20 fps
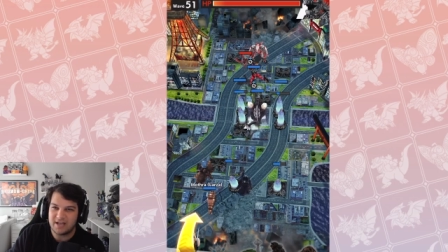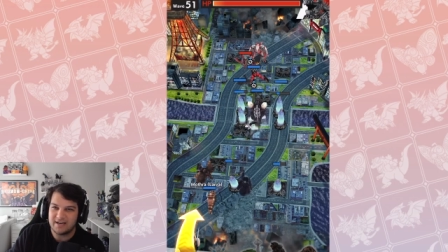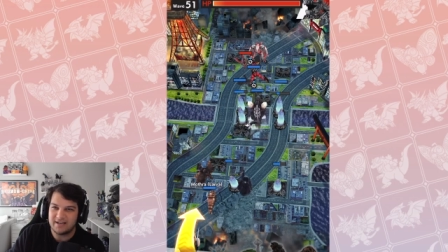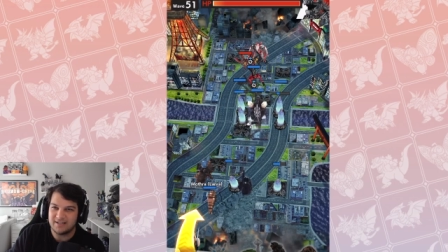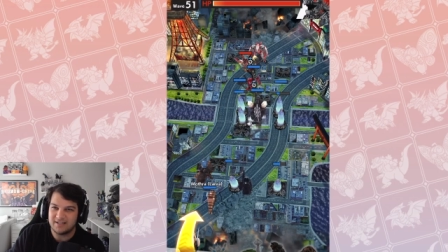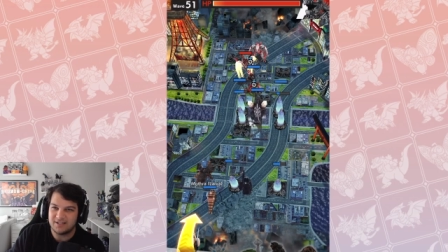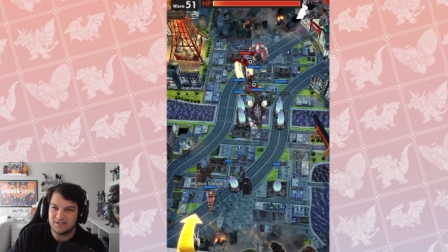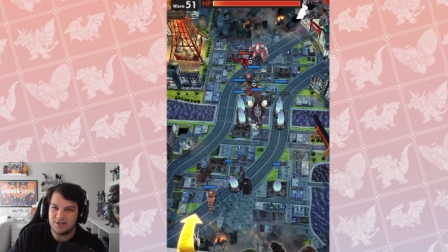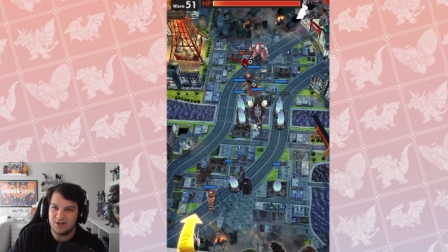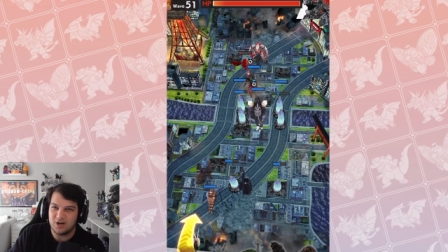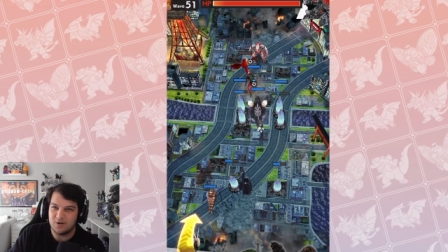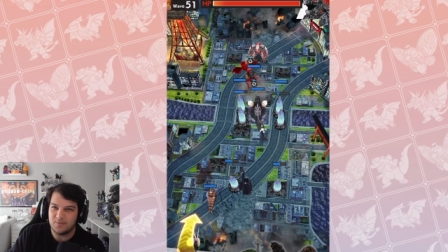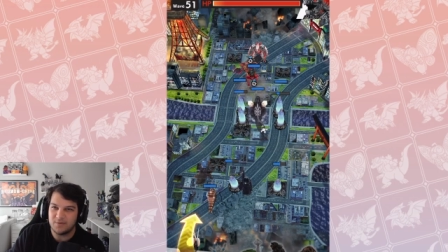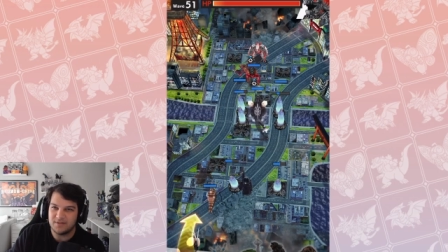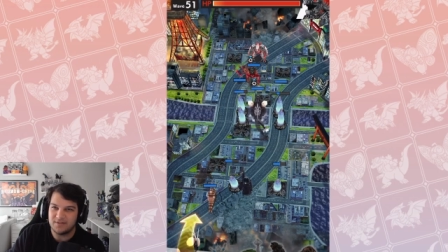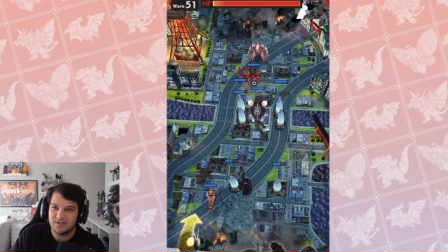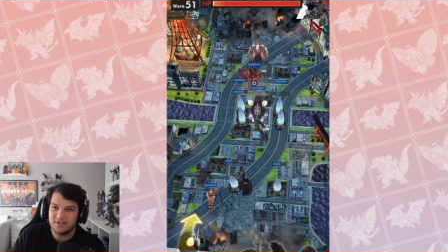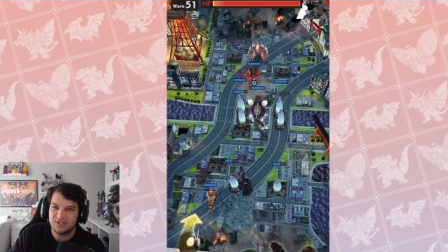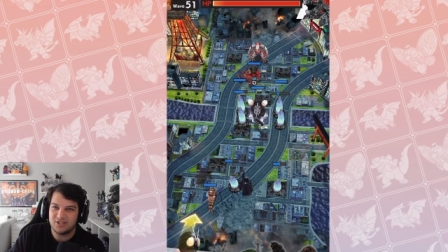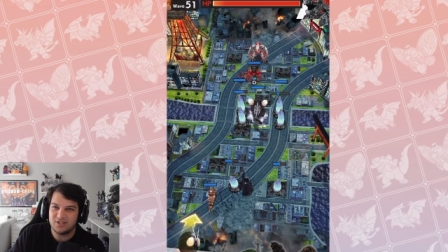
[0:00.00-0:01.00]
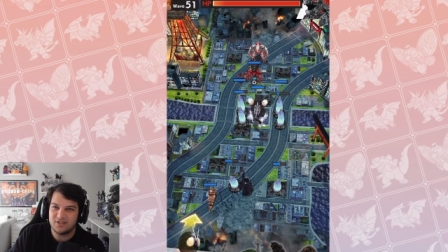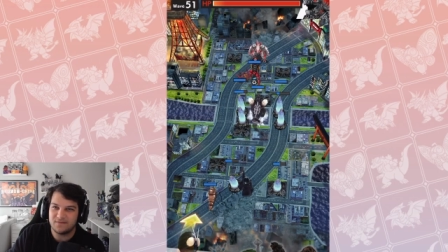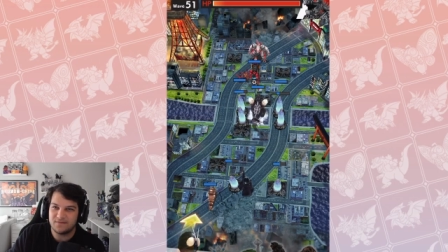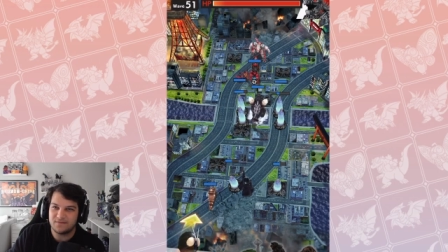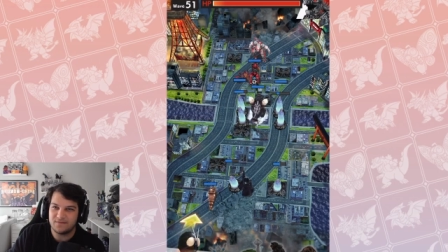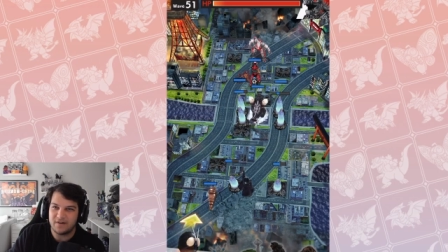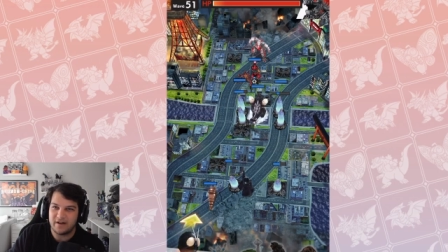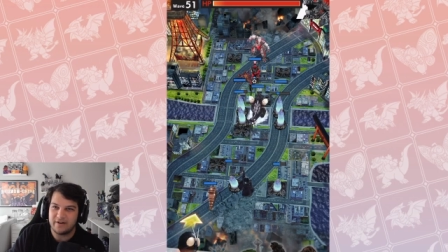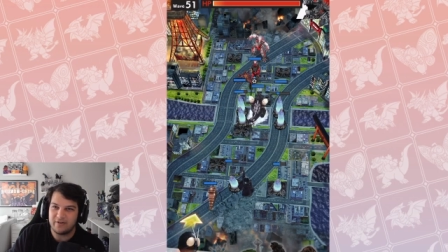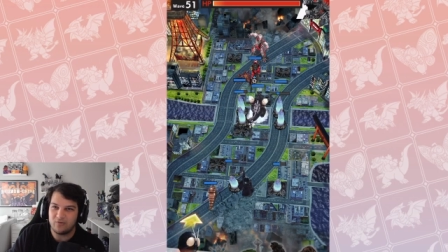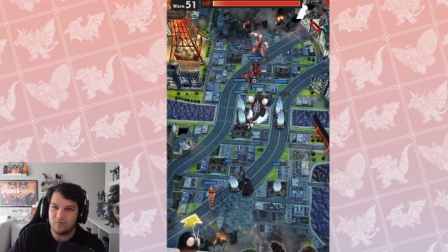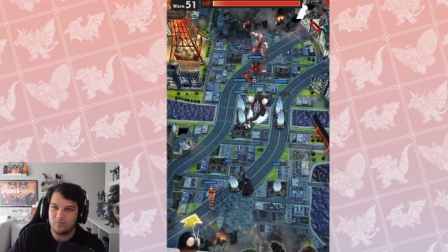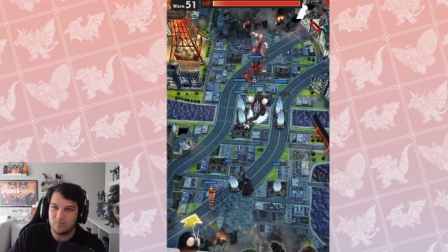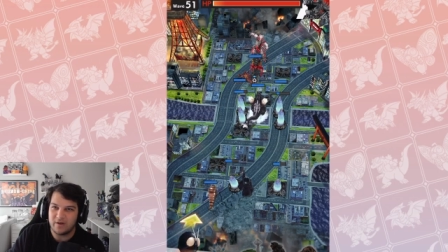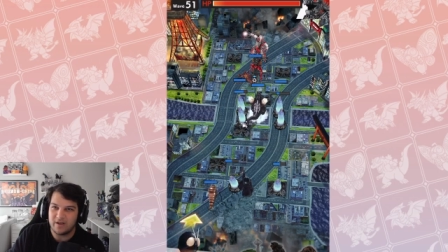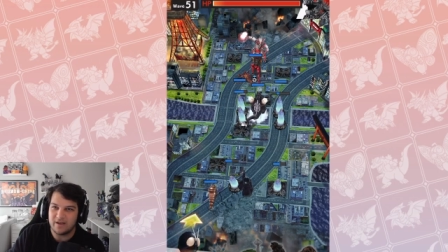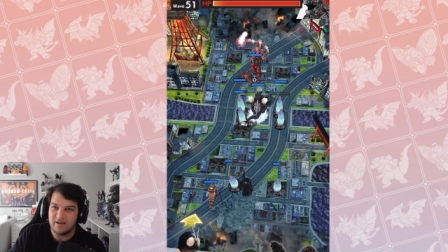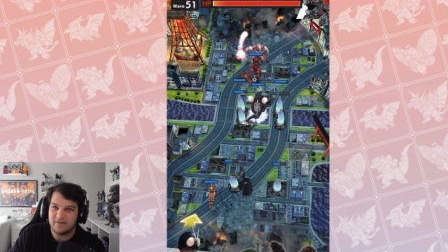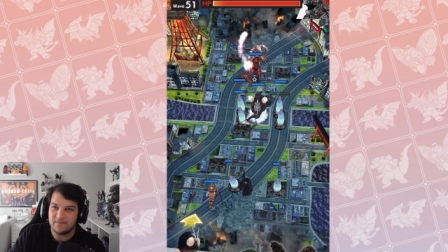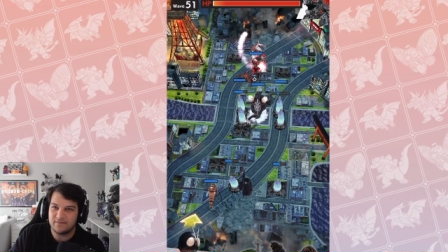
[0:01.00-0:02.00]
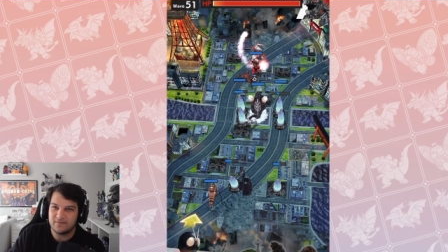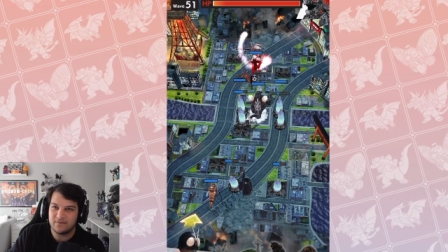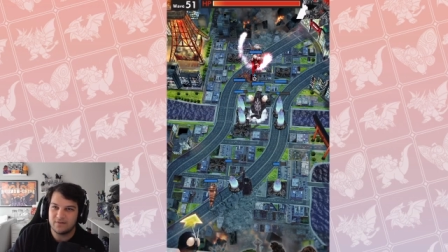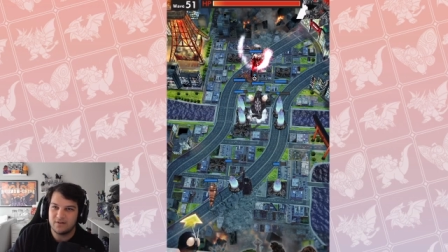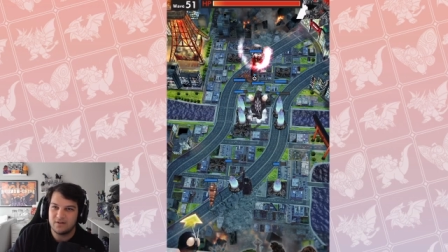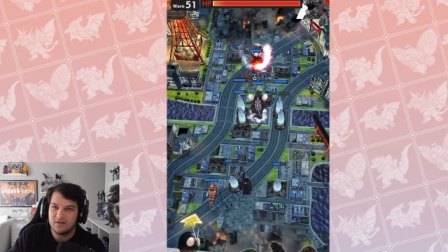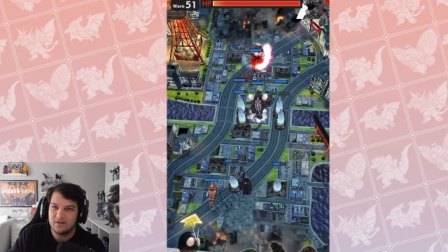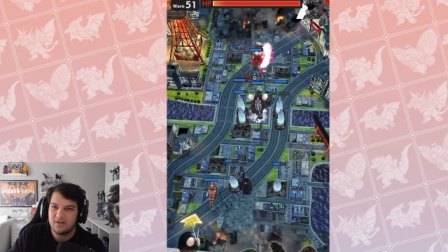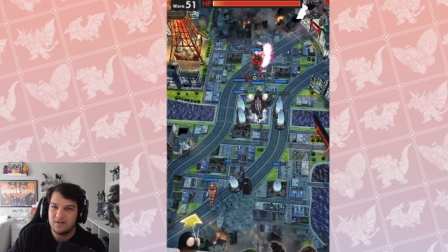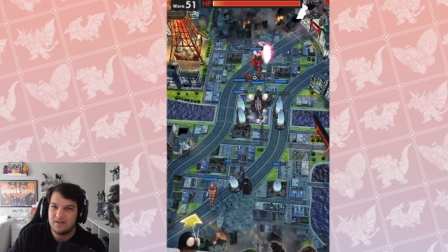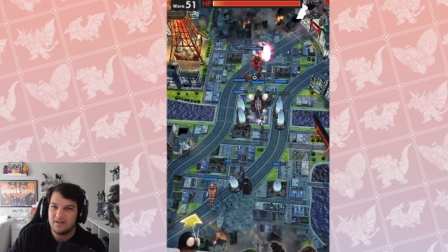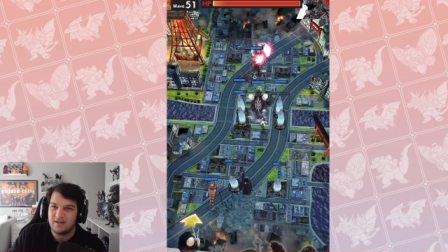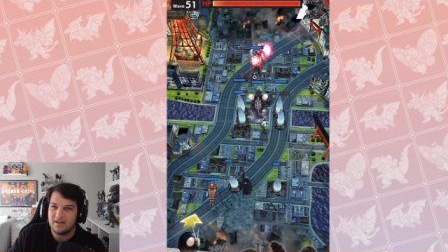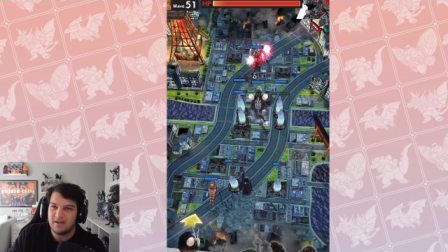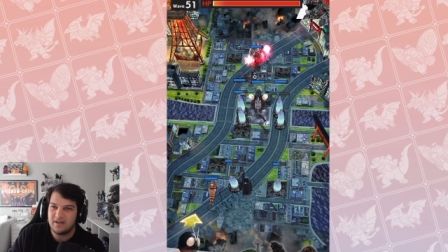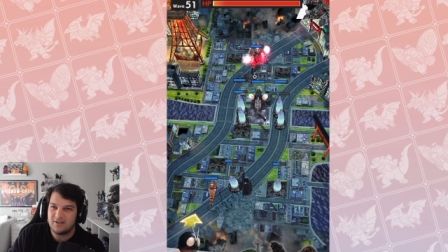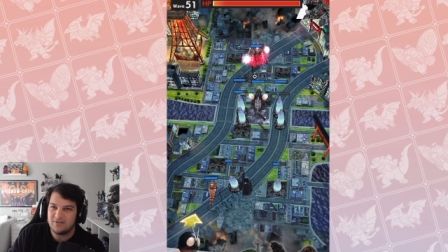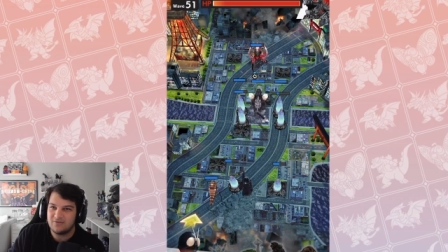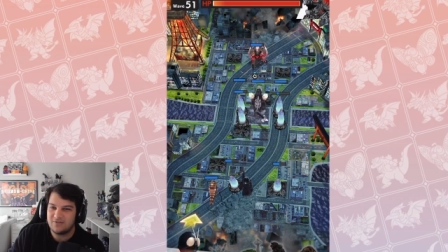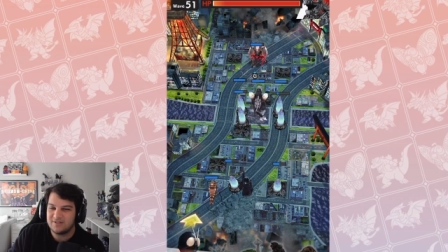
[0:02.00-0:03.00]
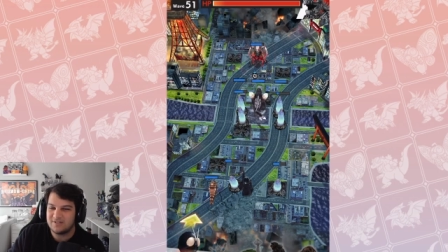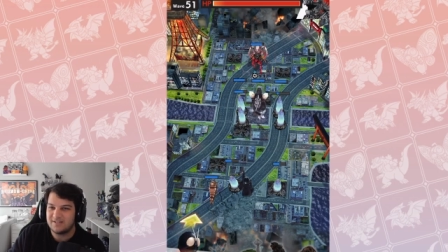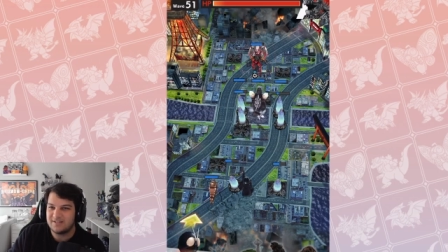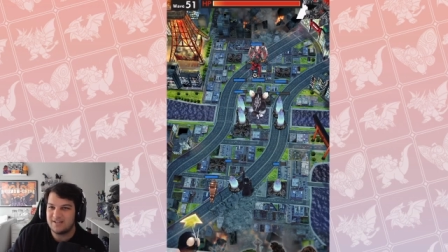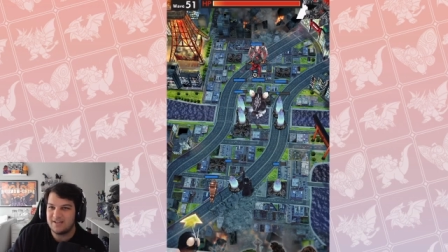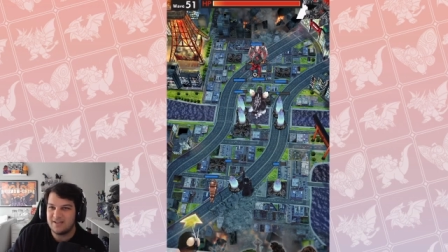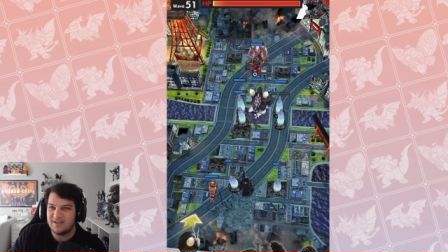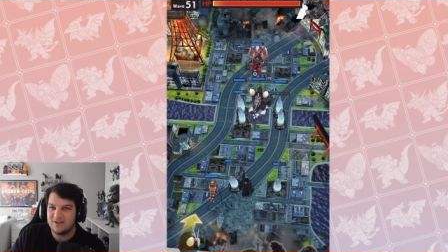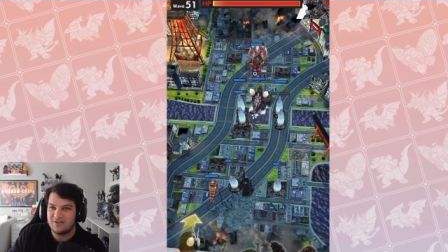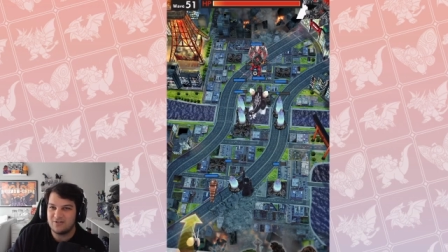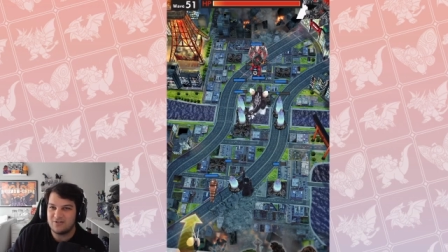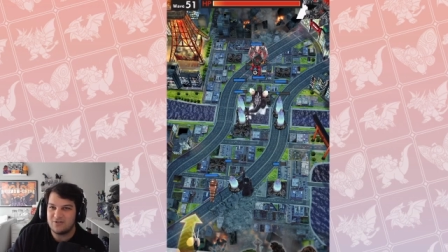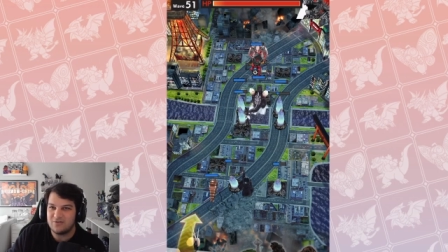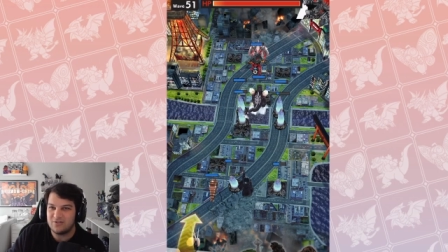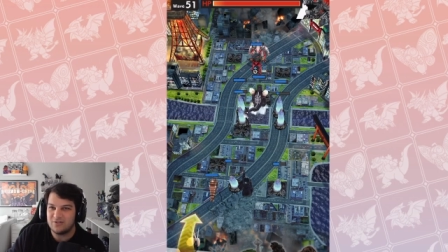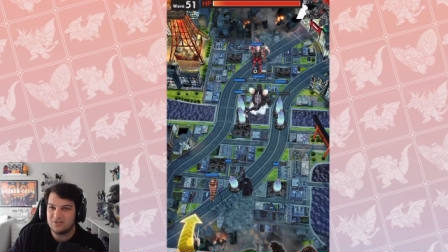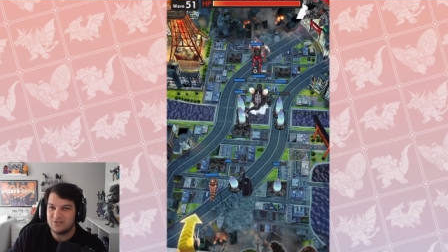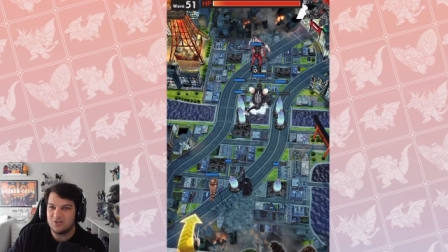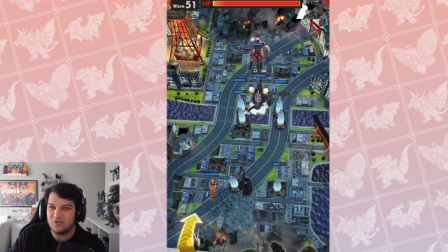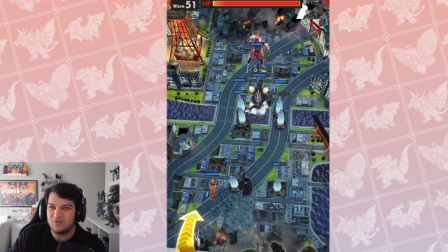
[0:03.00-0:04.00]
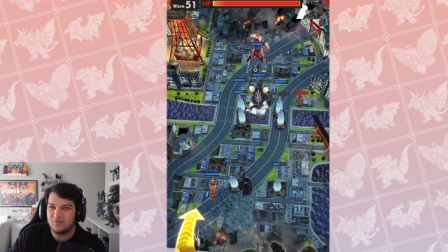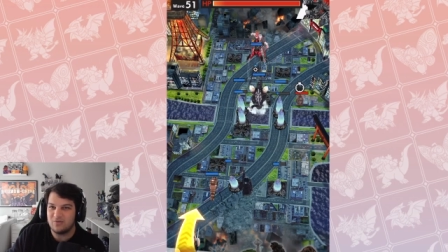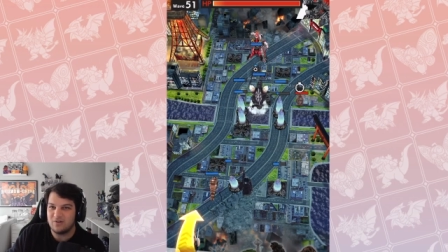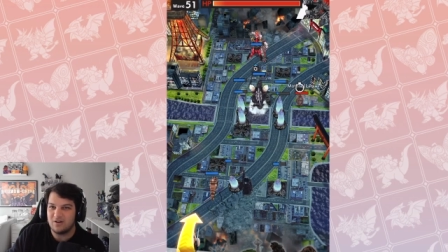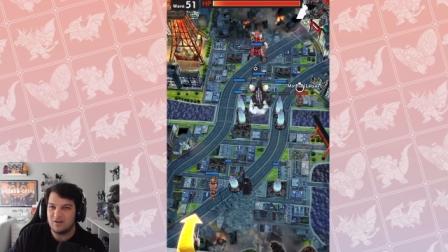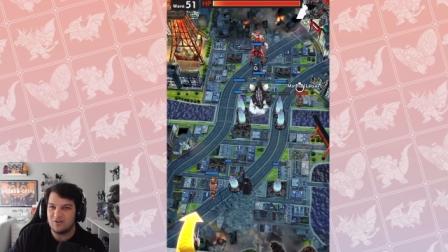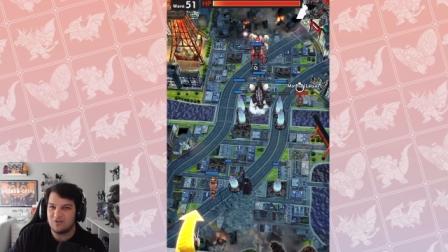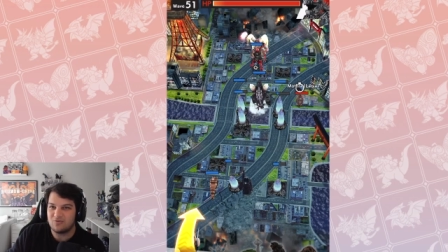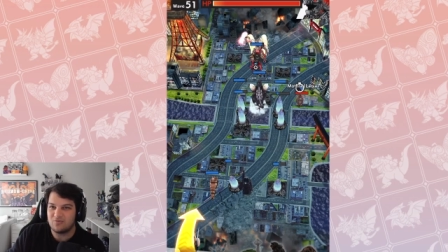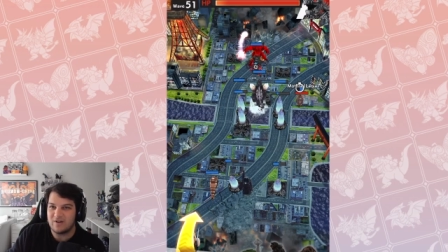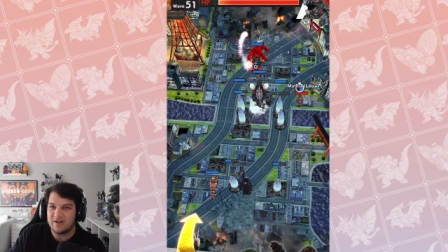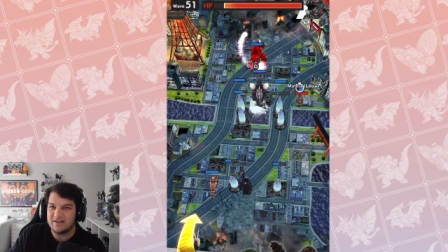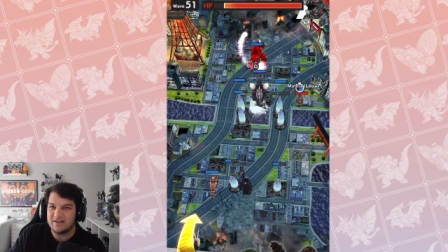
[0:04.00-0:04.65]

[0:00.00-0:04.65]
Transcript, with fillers: that that is there. But this is the final wave. Uh, you can see here, Unit 2, a